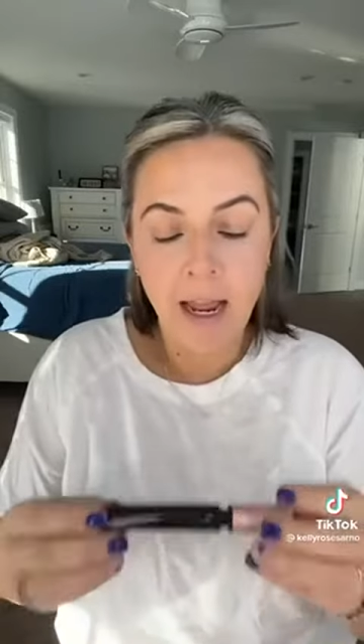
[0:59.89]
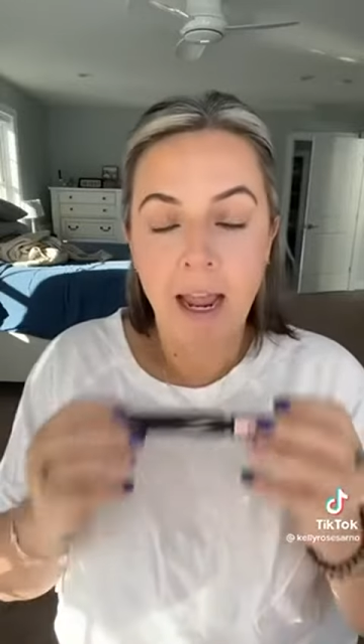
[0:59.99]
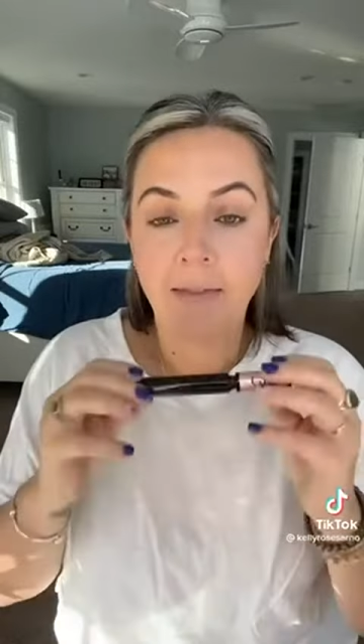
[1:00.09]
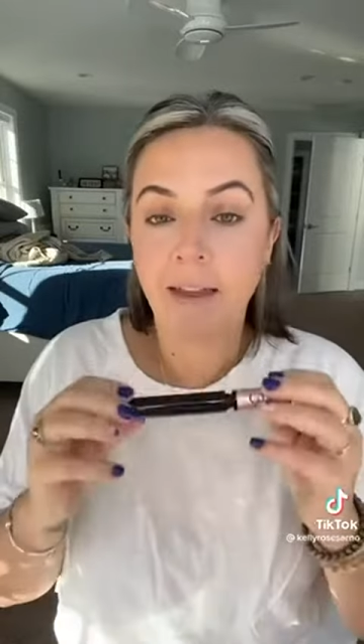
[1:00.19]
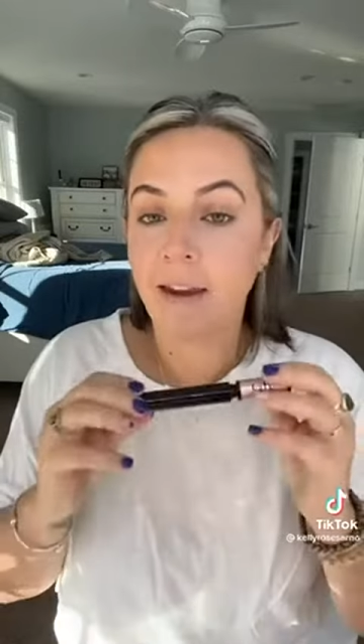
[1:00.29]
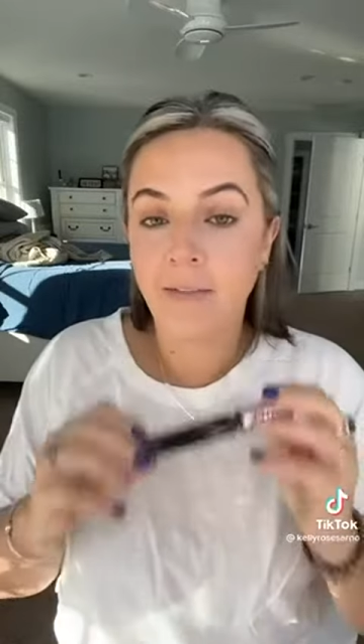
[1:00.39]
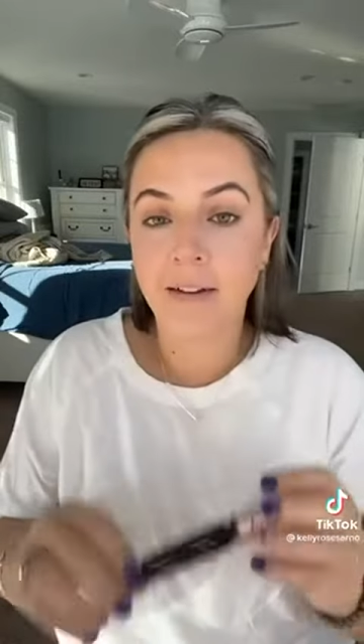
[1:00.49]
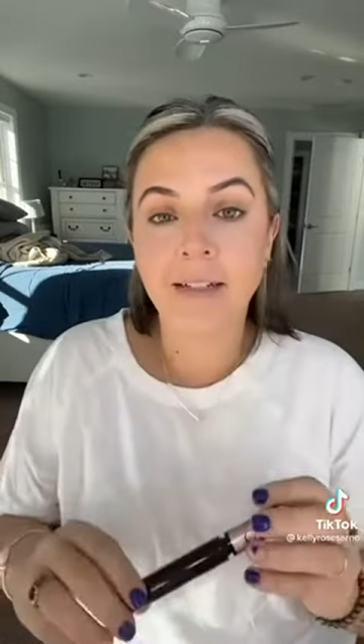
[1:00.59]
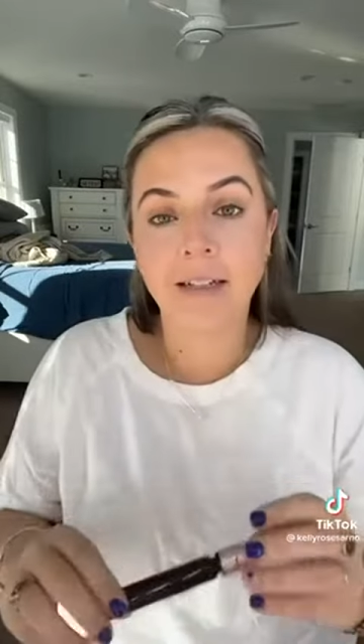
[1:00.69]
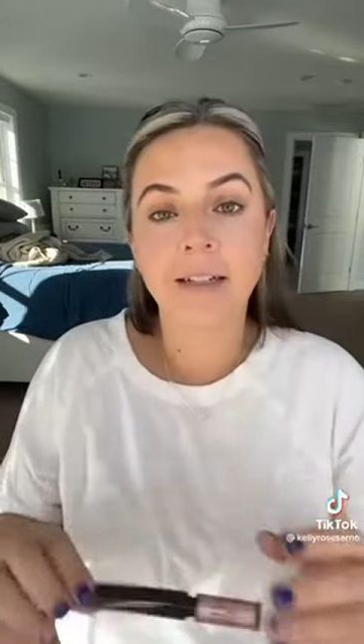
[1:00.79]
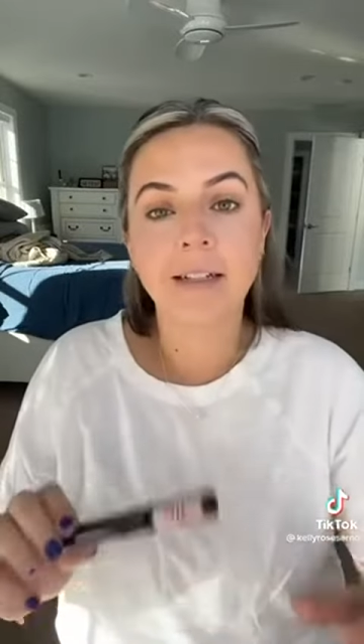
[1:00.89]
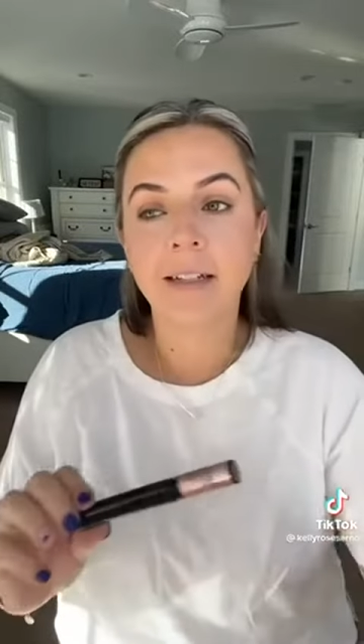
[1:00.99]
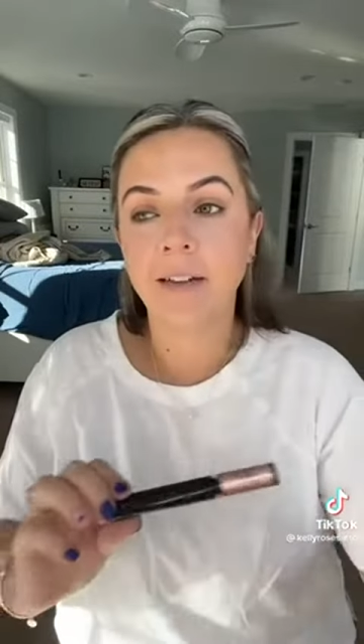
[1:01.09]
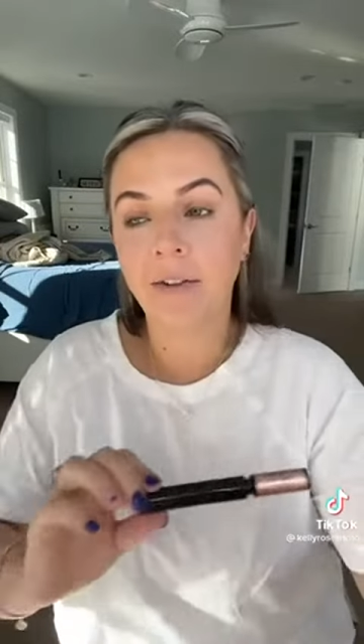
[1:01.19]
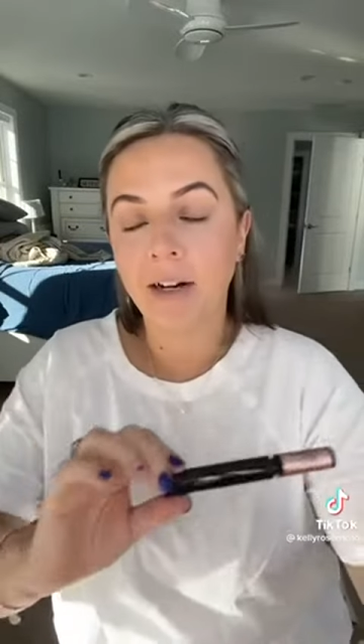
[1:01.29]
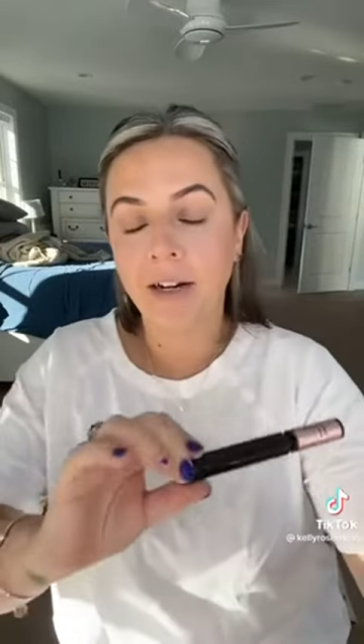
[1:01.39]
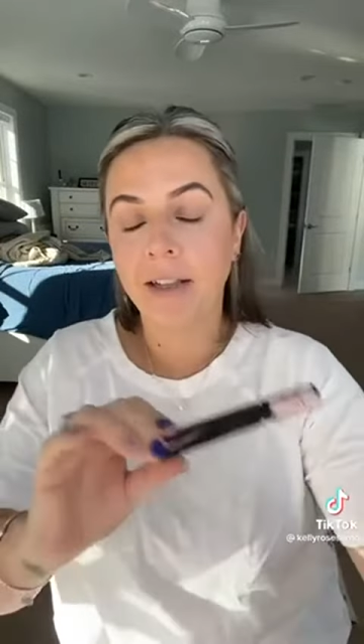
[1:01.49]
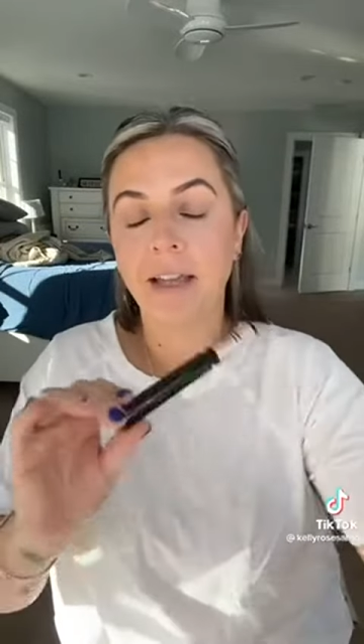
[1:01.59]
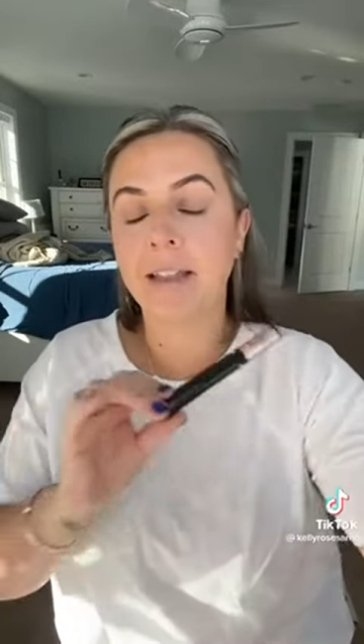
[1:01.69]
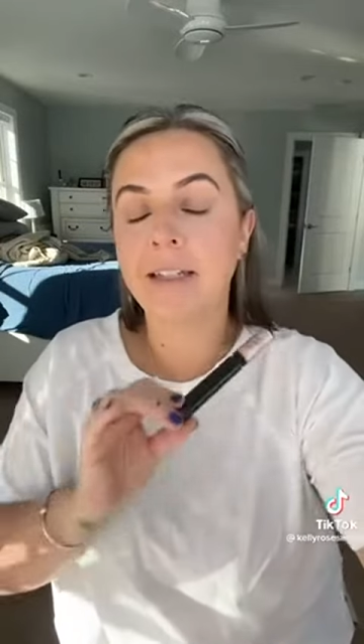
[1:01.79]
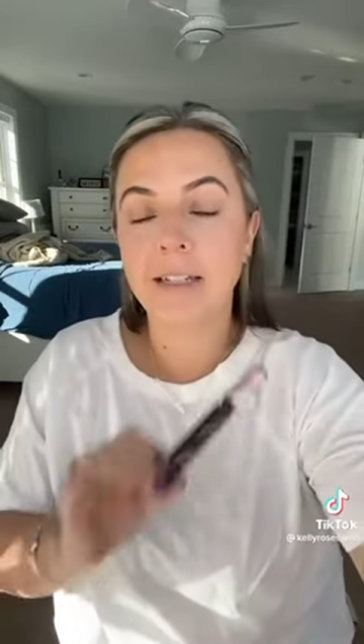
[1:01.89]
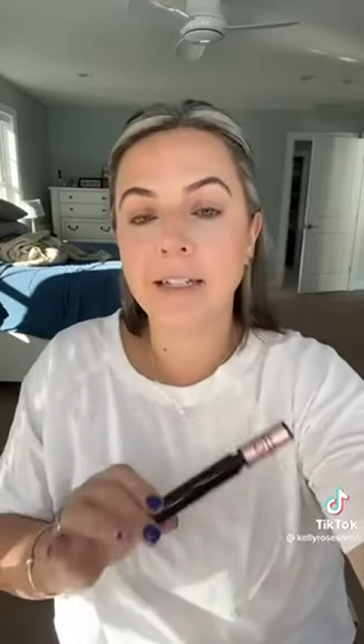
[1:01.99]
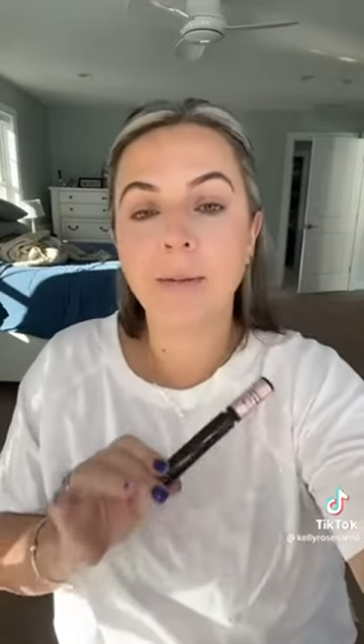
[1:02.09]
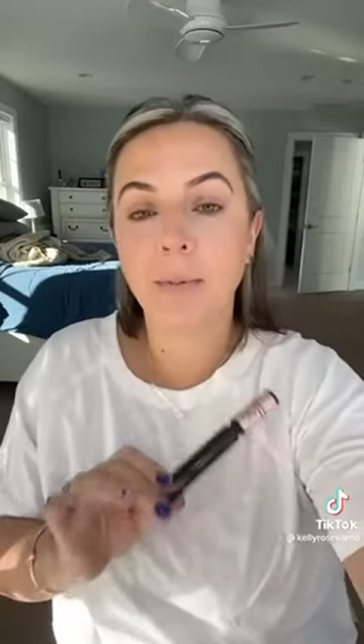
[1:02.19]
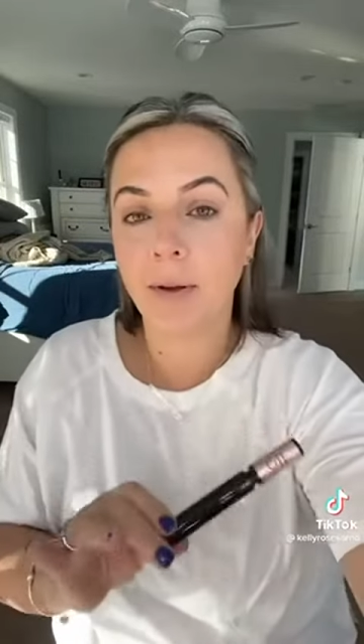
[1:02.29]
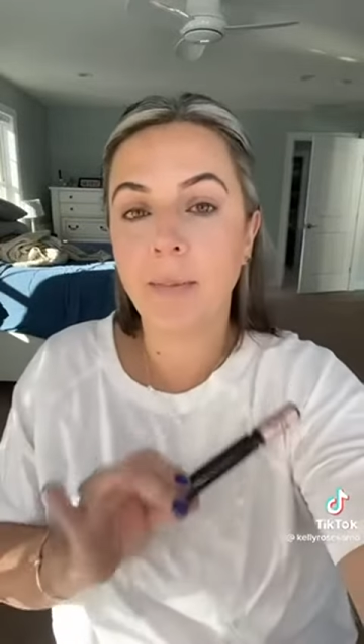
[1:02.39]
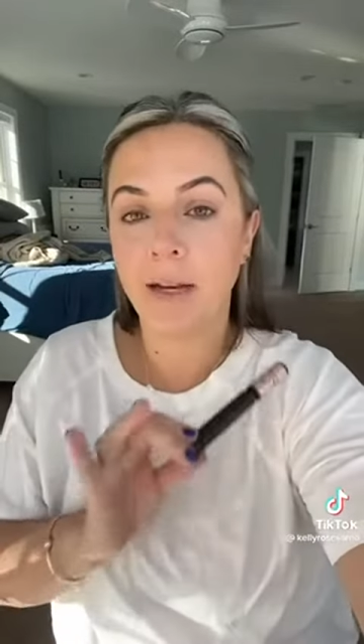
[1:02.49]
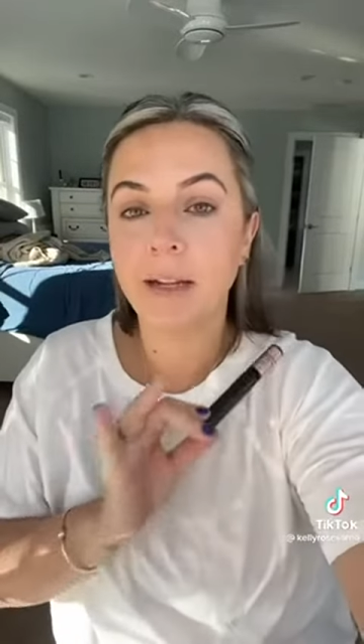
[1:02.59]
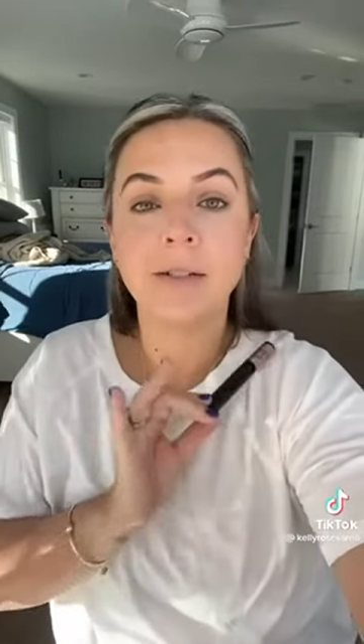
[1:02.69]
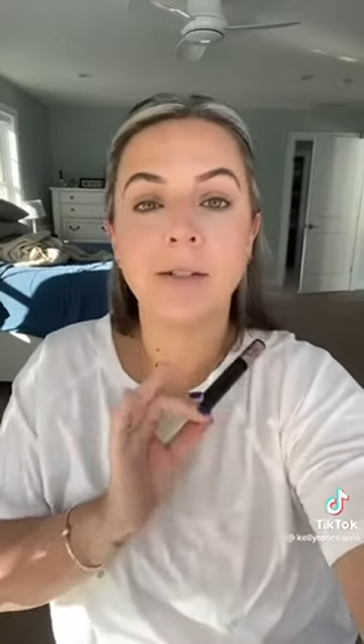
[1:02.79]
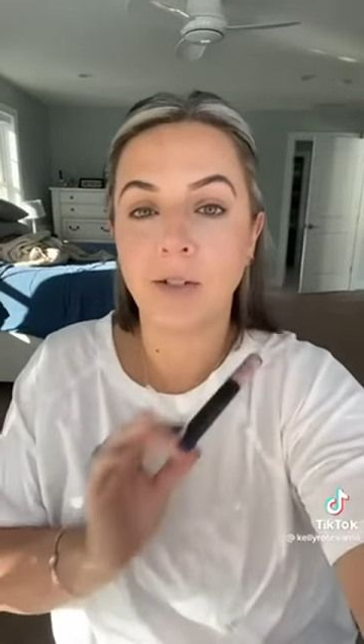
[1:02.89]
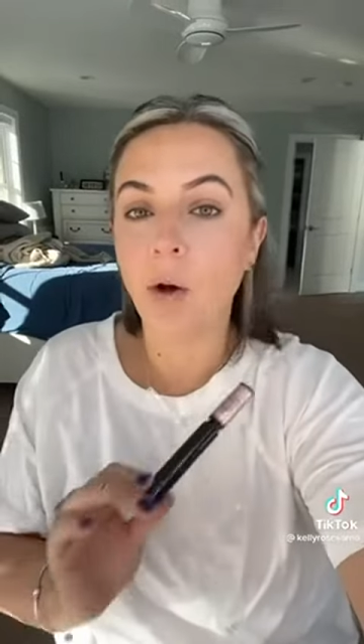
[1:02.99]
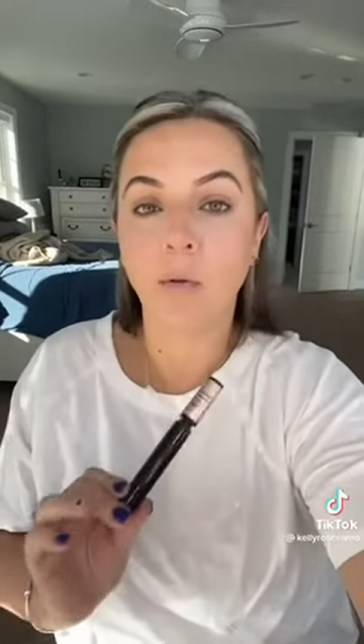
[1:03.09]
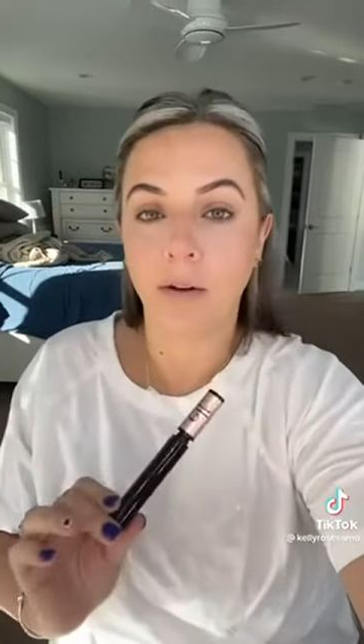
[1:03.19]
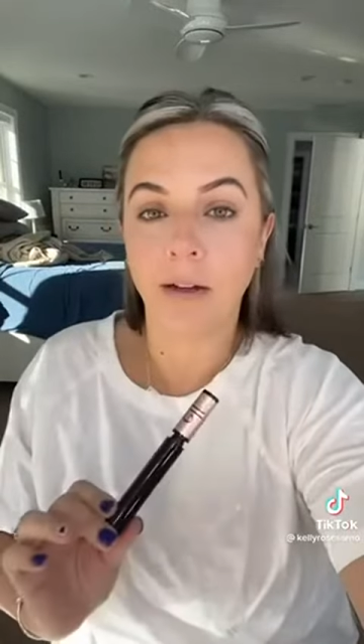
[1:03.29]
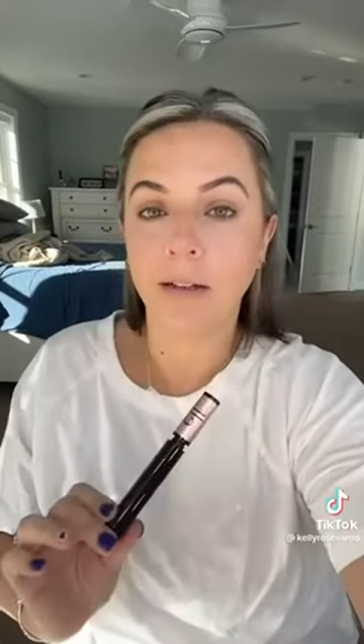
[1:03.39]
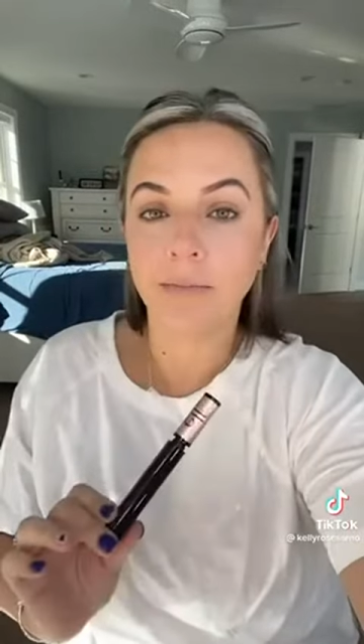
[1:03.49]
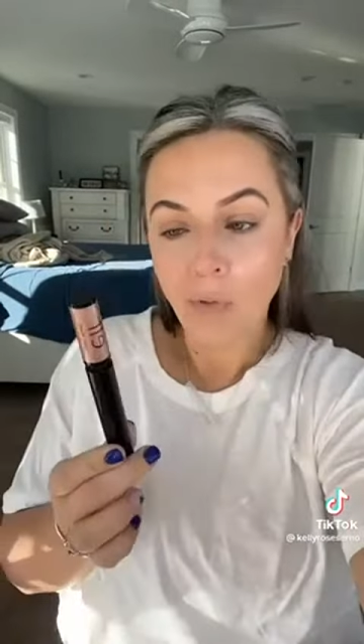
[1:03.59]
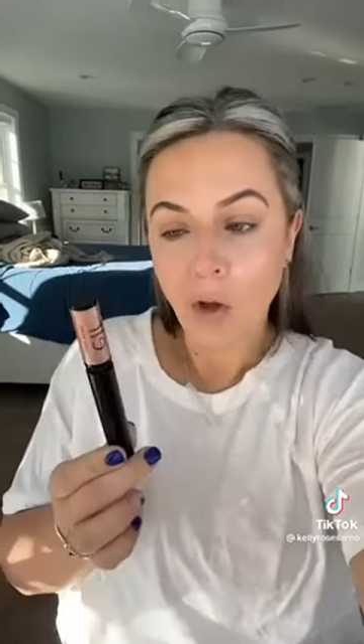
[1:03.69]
And then if it doesn't deliver, like the disappointment is so real.